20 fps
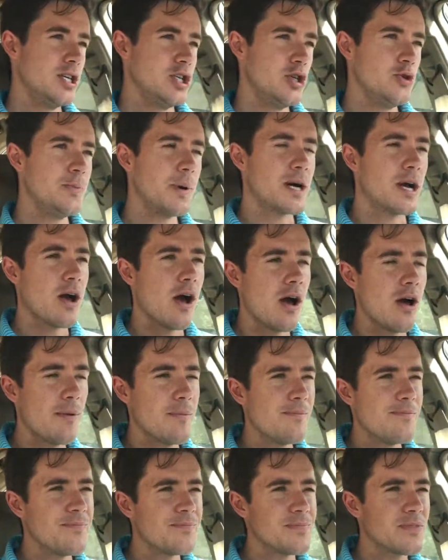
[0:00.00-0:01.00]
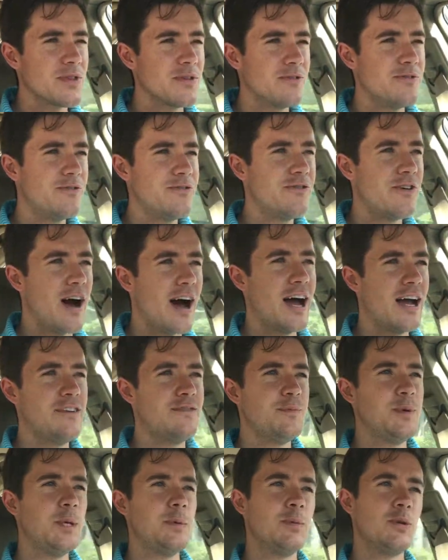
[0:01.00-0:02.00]
You become the
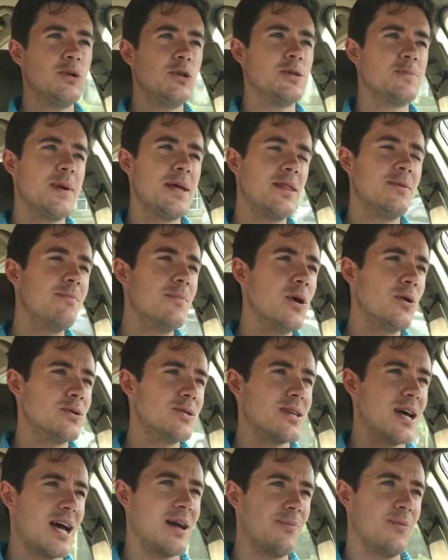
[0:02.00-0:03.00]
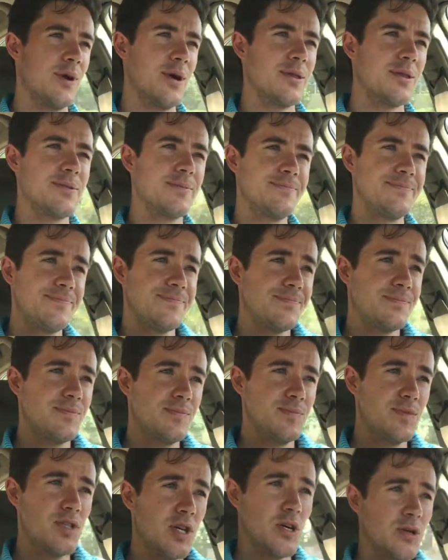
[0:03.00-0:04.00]
5 people you spend the most time with.
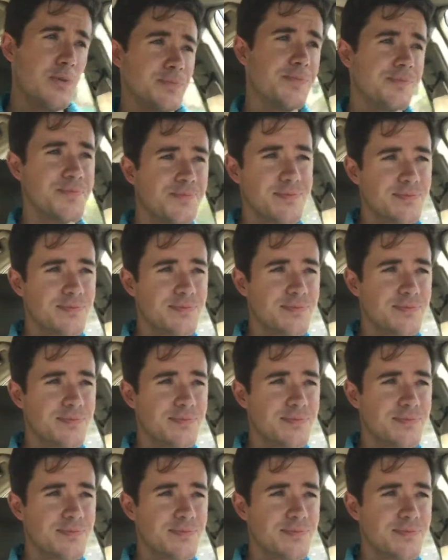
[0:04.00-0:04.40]
So